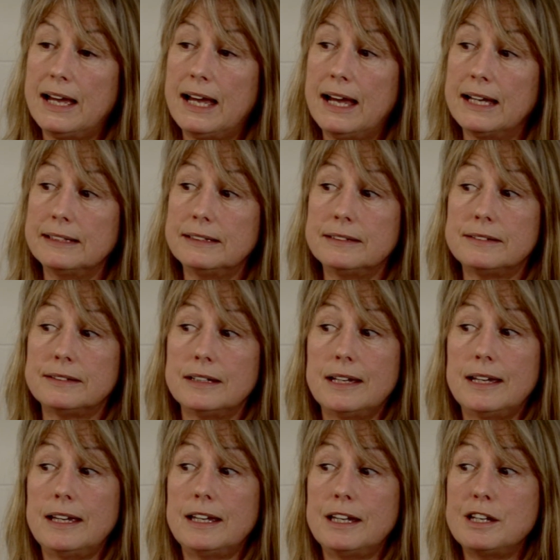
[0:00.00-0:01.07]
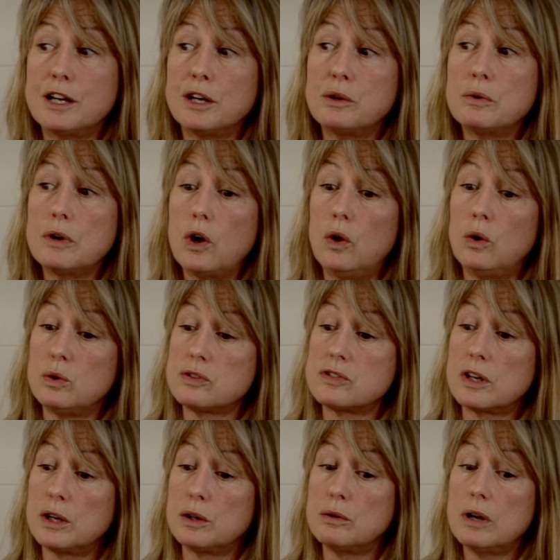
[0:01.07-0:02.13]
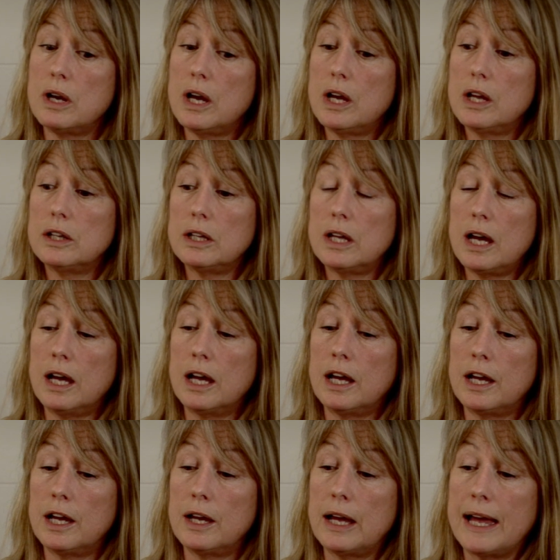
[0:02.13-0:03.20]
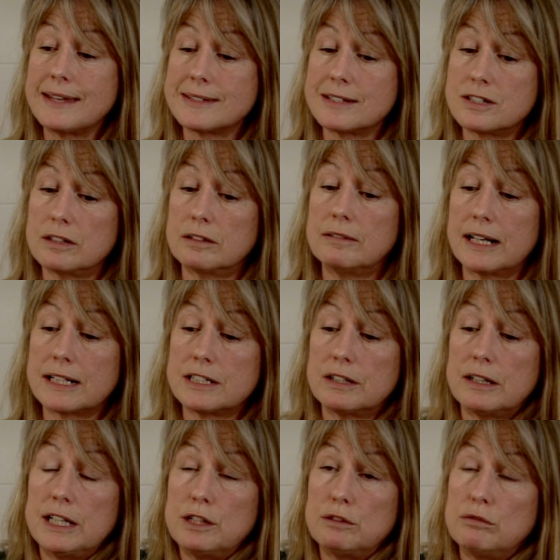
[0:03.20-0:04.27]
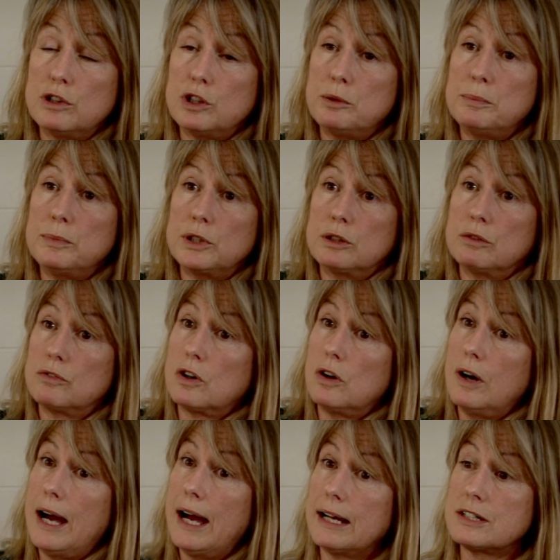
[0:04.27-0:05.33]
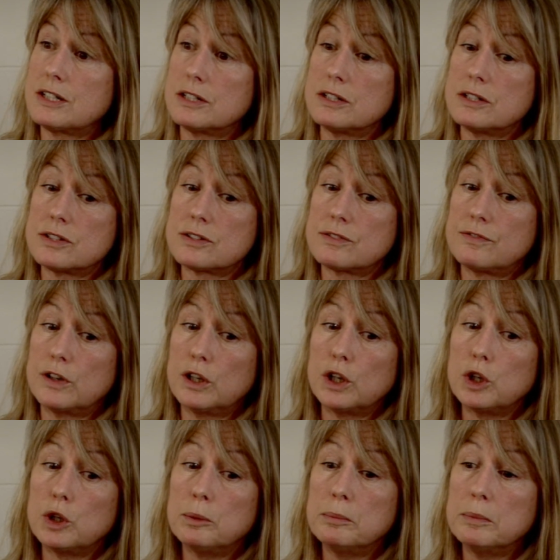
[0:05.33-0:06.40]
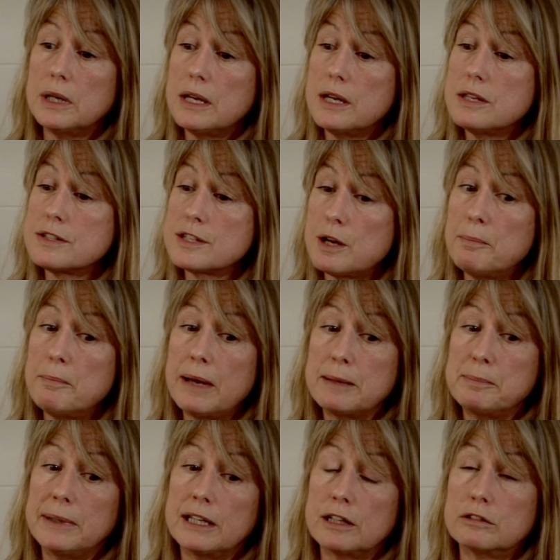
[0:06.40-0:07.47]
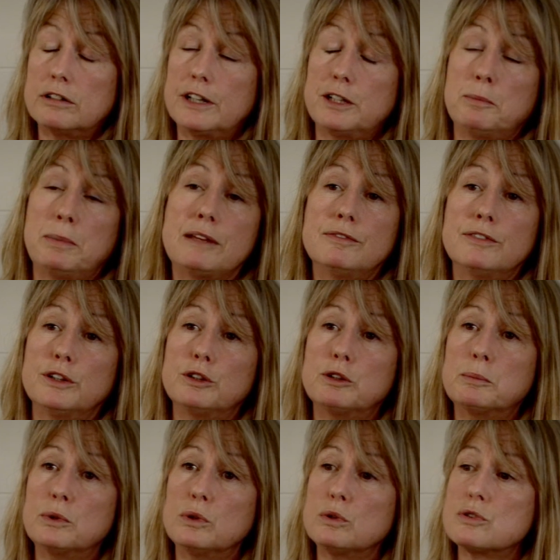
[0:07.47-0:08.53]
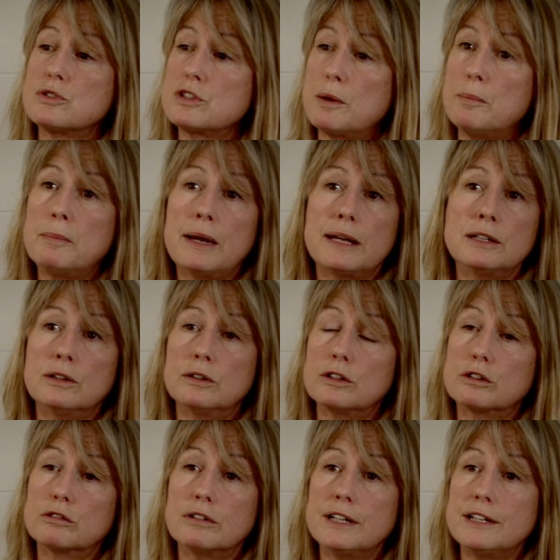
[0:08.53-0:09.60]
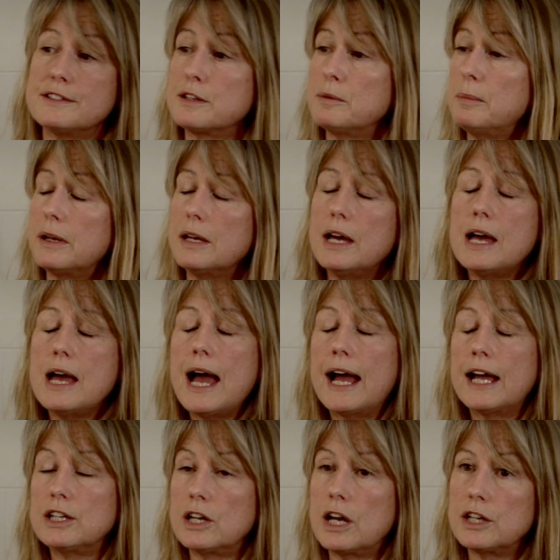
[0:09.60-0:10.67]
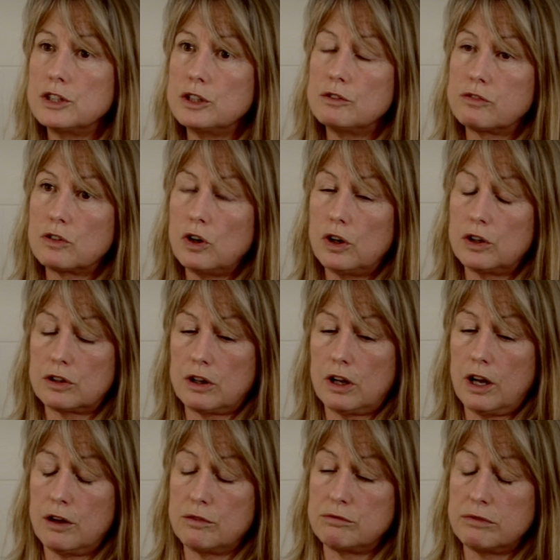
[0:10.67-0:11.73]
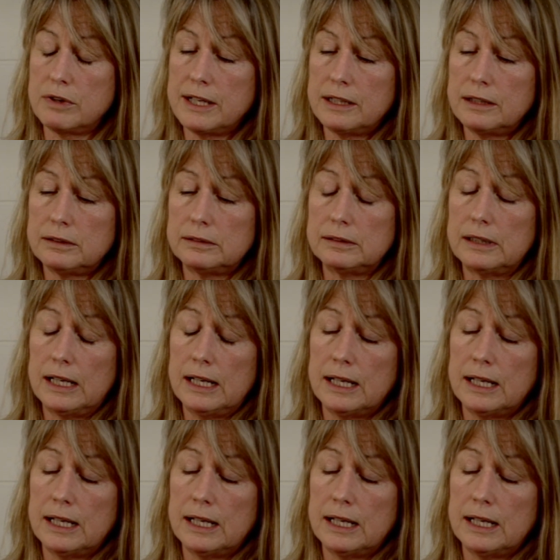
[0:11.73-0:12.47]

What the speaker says: And, also, as a director in a room, you've got actors for whom some may be incredibly vulnerable, some may not agree, and you've got a real